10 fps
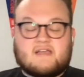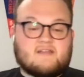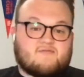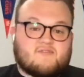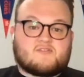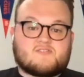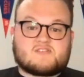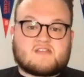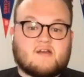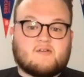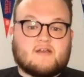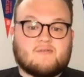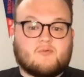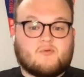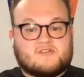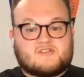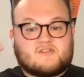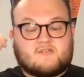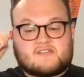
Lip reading: and for just Arrowhead Report in general,